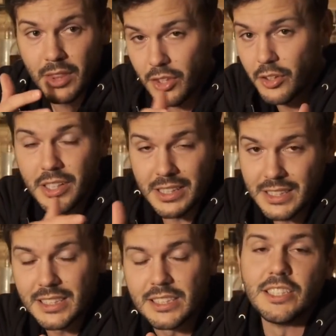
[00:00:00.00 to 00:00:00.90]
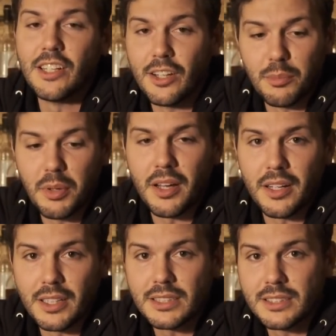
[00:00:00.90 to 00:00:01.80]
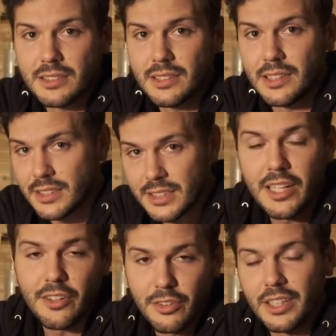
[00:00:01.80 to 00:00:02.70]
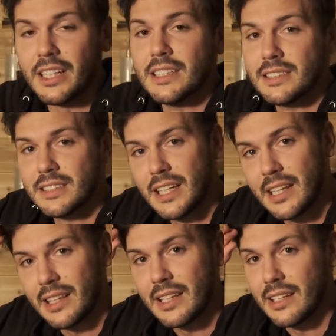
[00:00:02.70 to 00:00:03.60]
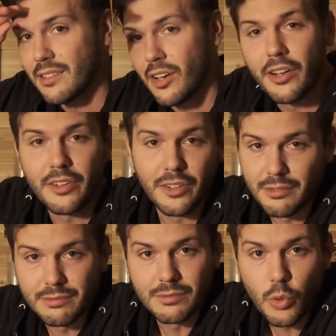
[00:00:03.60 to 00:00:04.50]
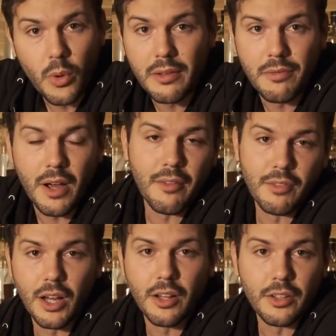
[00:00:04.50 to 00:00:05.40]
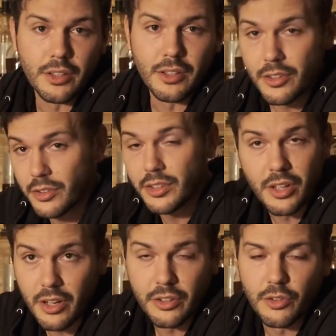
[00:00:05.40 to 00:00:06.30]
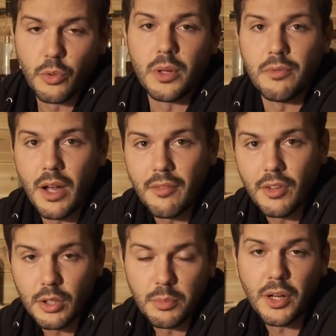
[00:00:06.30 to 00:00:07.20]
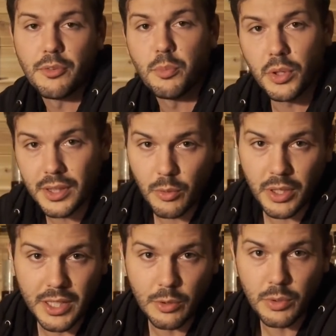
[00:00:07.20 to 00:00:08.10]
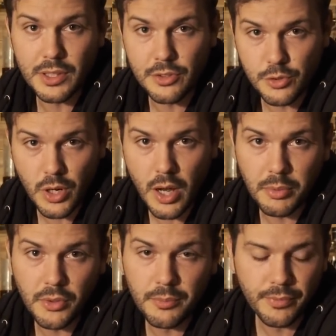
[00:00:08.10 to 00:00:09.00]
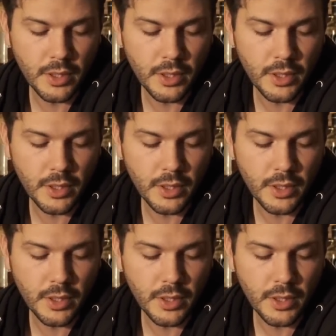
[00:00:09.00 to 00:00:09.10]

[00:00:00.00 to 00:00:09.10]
$30 to $60 products in the standard lines and the $100 to $125 price point they were hitting with these drops.